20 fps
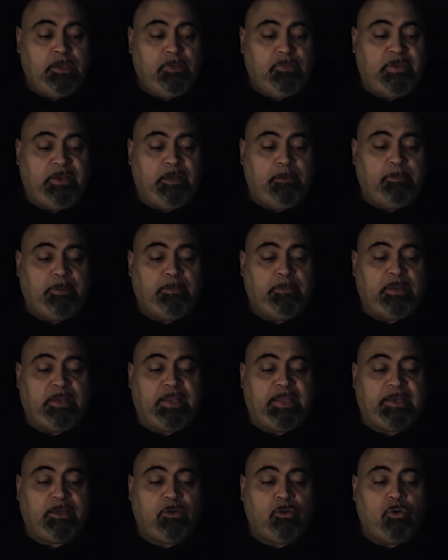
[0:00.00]
Then
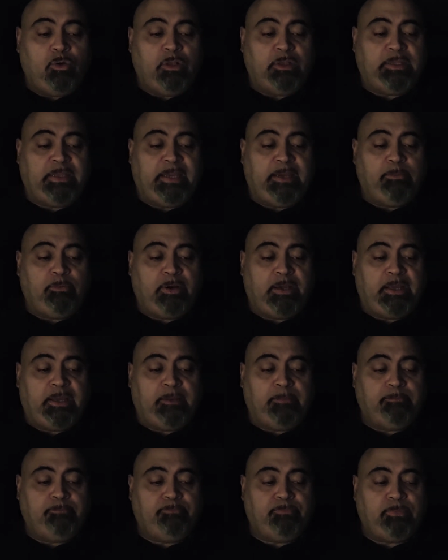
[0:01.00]
Abimelech called
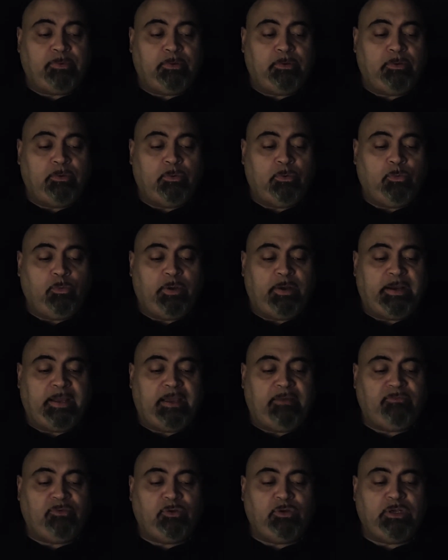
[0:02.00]
Abraham. "What
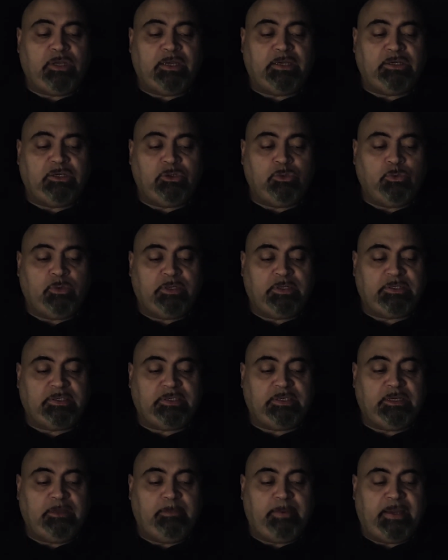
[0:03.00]
have you done to us?"
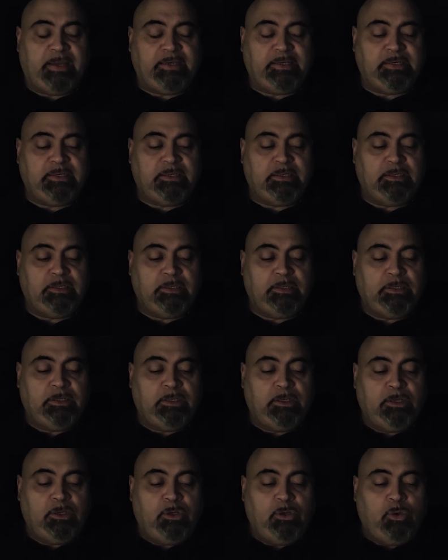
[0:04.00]
he demanded.
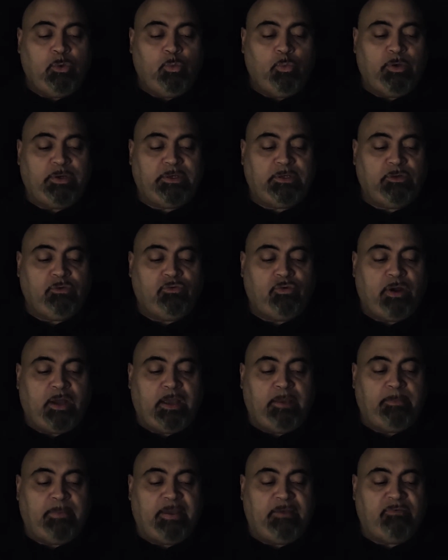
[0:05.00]
"What
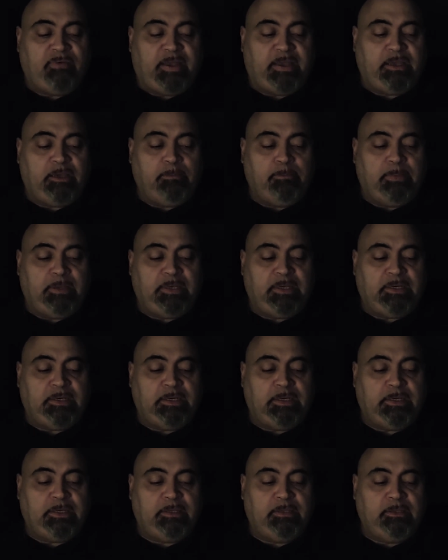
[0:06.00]
crime have I
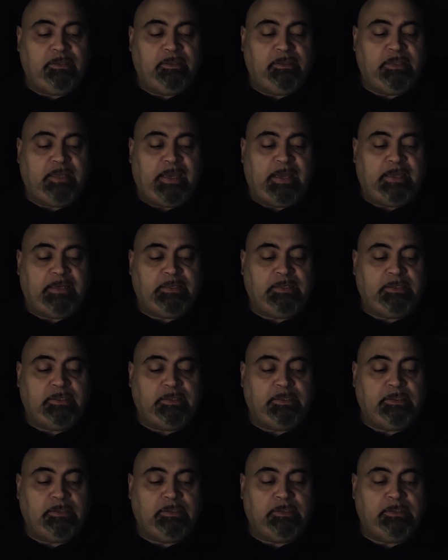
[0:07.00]
committed that
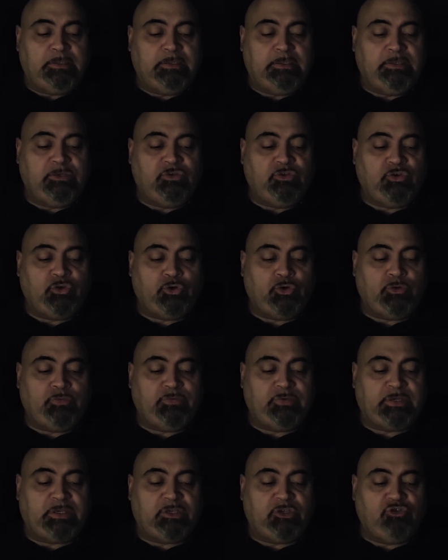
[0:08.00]

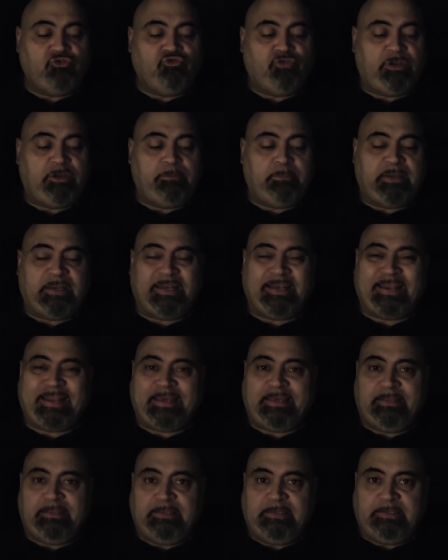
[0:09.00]
deserves treatment
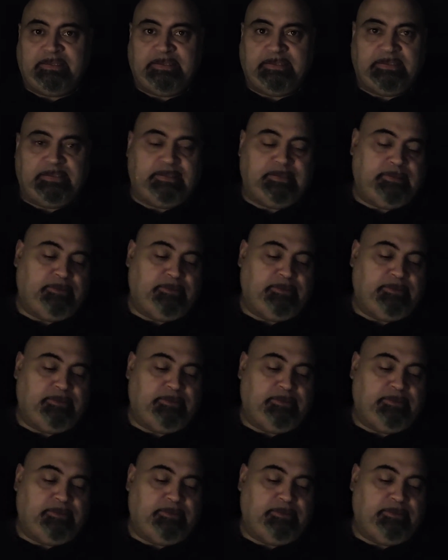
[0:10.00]
like this?"